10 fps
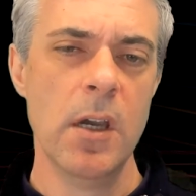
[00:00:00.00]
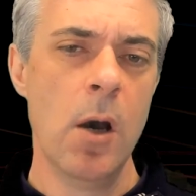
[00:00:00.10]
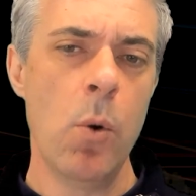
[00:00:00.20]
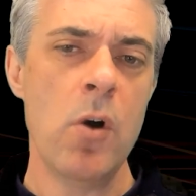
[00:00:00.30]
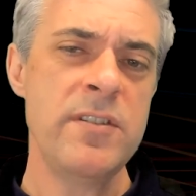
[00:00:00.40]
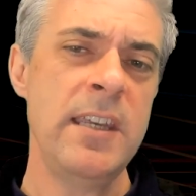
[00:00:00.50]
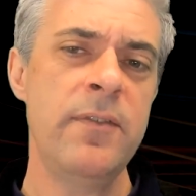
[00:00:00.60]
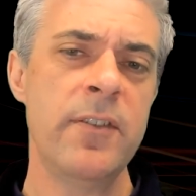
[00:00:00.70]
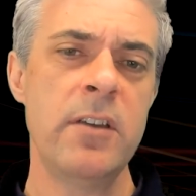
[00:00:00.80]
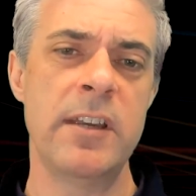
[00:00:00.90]
Whilst these
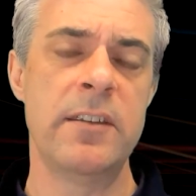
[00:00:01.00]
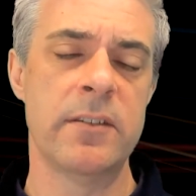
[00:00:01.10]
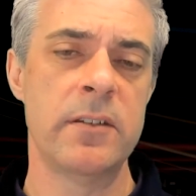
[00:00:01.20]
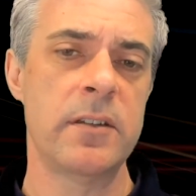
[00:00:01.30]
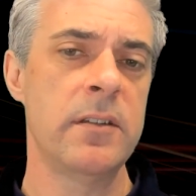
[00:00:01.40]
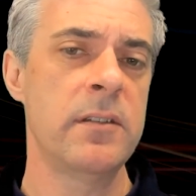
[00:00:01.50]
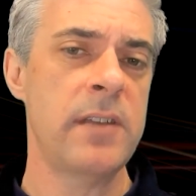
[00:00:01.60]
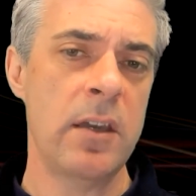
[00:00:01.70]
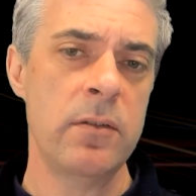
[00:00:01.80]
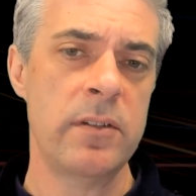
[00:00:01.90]
three reasons,
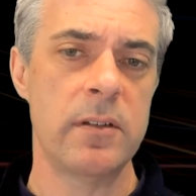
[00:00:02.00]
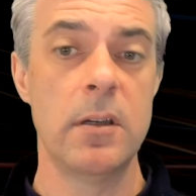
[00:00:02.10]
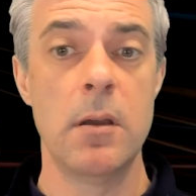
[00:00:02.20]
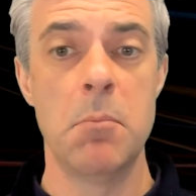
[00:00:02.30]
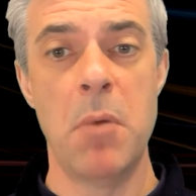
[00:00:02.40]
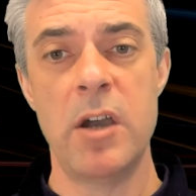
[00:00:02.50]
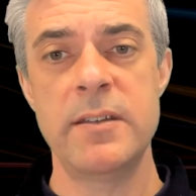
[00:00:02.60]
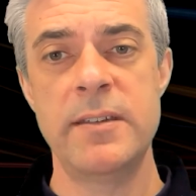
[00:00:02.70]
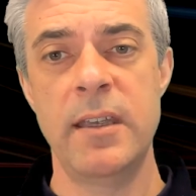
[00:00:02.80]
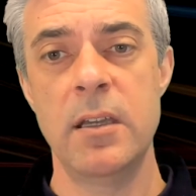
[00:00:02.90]
sales,
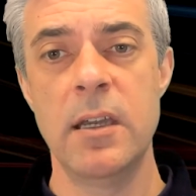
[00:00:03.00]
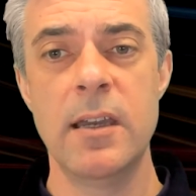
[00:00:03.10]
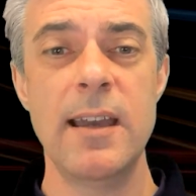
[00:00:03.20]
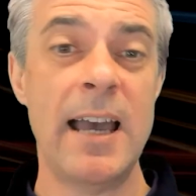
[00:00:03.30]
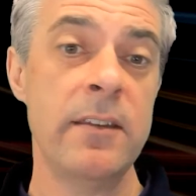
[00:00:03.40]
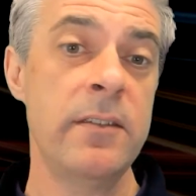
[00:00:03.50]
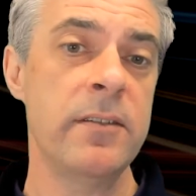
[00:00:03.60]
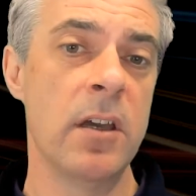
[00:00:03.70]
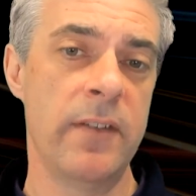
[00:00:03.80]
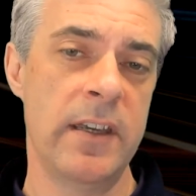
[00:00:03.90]
marketing, and
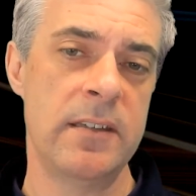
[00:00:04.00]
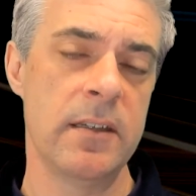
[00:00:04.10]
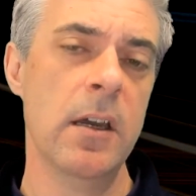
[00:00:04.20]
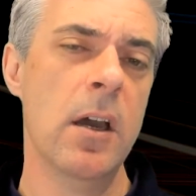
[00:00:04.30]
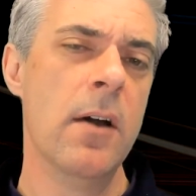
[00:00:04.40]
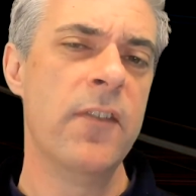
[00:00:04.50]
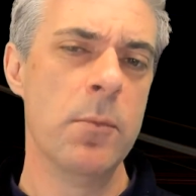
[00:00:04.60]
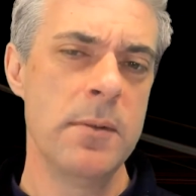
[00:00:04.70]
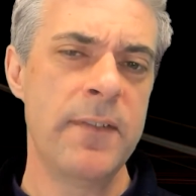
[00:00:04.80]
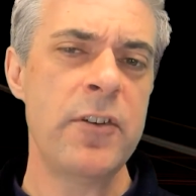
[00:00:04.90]
service, form
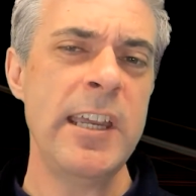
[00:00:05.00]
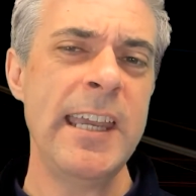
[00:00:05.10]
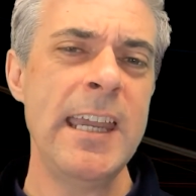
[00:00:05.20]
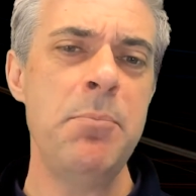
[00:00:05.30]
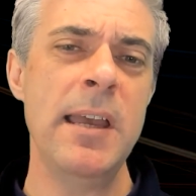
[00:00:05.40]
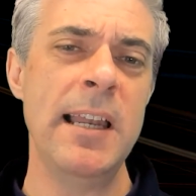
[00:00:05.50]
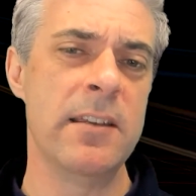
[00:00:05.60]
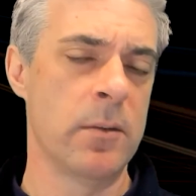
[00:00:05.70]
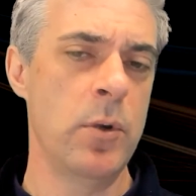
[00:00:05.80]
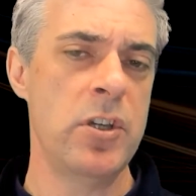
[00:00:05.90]
the three key pillars
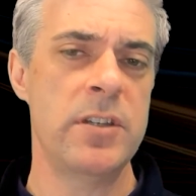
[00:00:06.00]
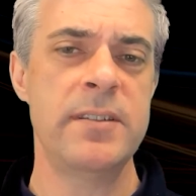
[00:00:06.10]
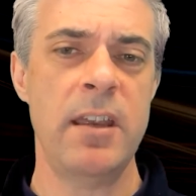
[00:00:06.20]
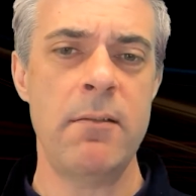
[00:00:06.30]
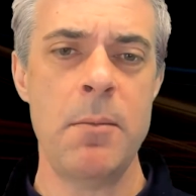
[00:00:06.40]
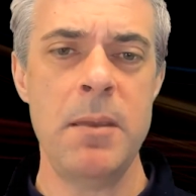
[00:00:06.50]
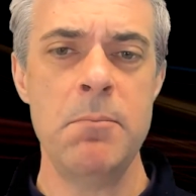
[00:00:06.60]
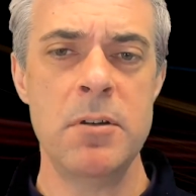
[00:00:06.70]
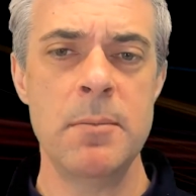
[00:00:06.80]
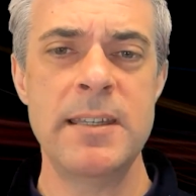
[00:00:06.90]
on which a CRM
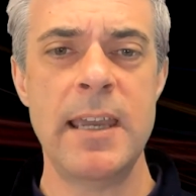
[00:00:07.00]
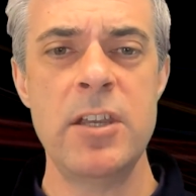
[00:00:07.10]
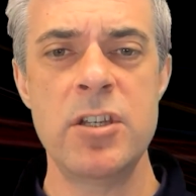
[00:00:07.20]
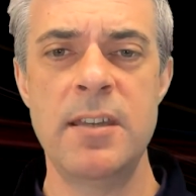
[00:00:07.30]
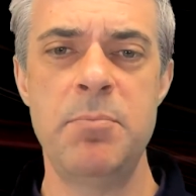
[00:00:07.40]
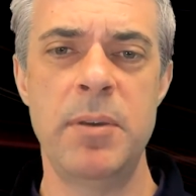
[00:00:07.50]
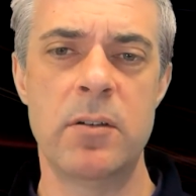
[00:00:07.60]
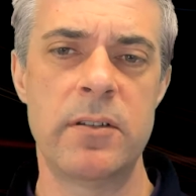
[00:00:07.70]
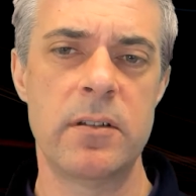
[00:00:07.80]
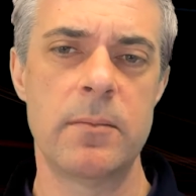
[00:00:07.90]
implementation is
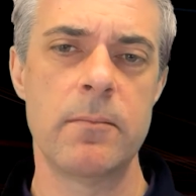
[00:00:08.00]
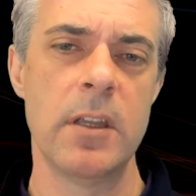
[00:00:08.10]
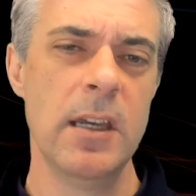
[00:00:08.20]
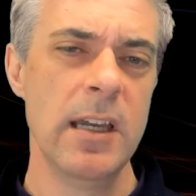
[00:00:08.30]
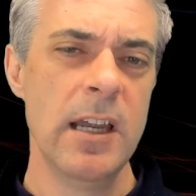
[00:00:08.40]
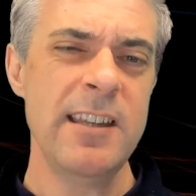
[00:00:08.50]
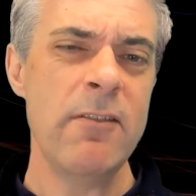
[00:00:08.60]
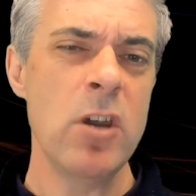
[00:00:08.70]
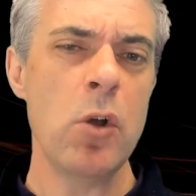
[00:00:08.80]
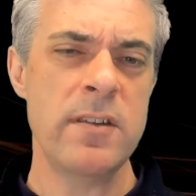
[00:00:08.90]
built, there are
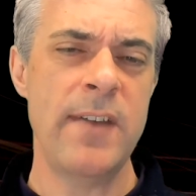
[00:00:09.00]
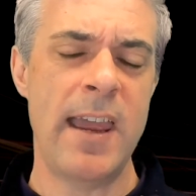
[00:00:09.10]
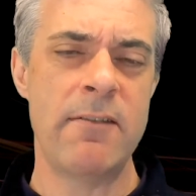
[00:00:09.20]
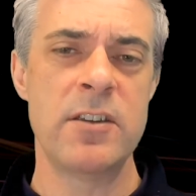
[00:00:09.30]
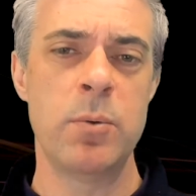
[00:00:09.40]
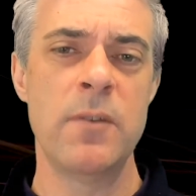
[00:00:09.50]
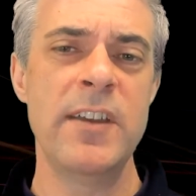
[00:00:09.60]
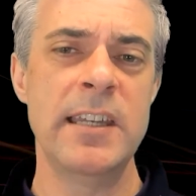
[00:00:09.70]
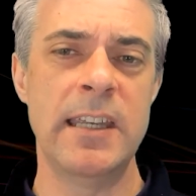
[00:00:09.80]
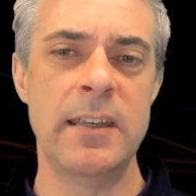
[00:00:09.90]
lots of areas
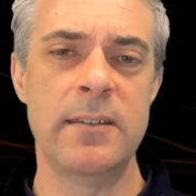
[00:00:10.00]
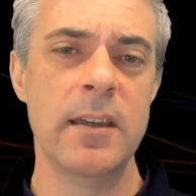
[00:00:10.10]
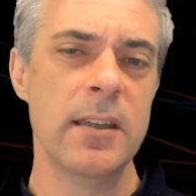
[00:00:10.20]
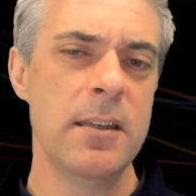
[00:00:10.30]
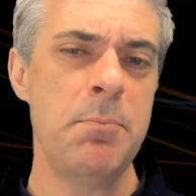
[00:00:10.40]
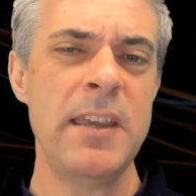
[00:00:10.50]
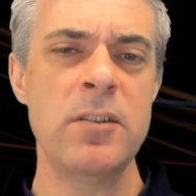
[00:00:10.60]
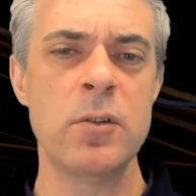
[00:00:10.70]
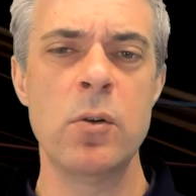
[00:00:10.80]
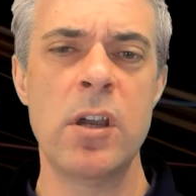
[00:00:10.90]
within these that, based
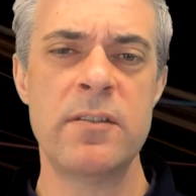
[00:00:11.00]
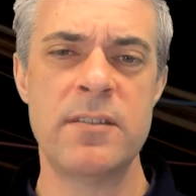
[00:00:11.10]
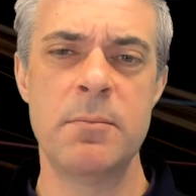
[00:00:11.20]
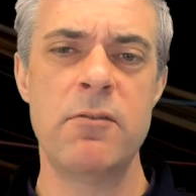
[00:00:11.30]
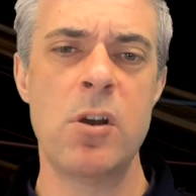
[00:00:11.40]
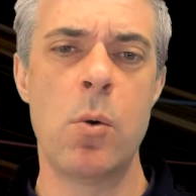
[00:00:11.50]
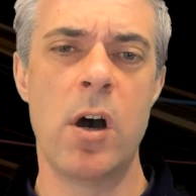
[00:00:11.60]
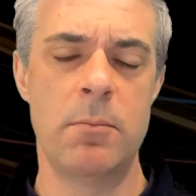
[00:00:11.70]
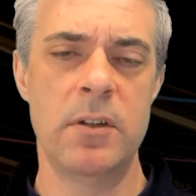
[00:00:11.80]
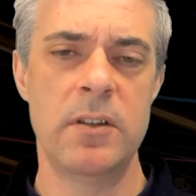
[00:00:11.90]
on your customer
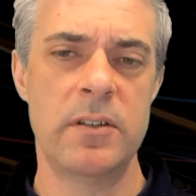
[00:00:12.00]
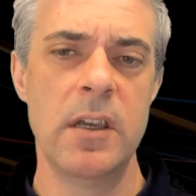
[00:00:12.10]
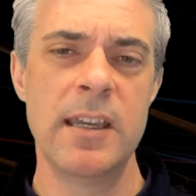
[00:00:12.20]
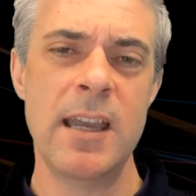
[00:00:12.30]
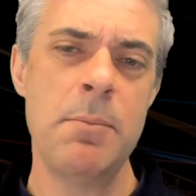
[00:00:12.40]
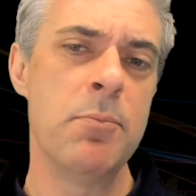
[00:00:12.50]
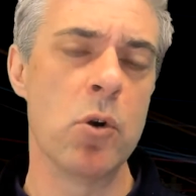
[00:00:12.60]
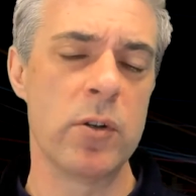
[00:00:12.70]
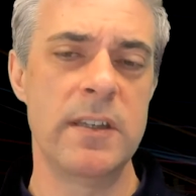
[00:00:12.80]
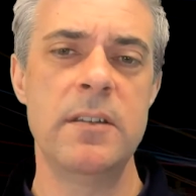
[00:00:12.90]
requirements, can be
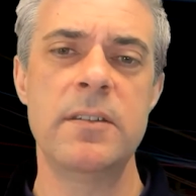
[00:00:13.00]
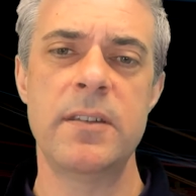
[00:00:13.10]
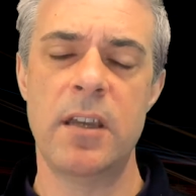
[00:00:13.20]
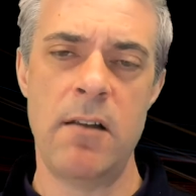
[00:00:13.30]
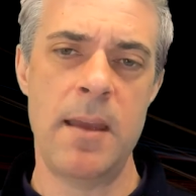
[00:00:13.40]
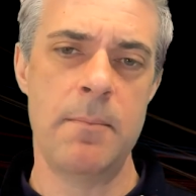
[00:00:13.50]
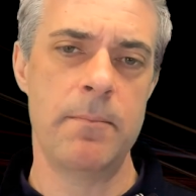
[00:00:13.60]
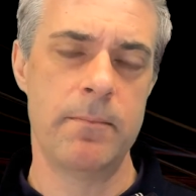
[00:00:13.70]
brought into CRM.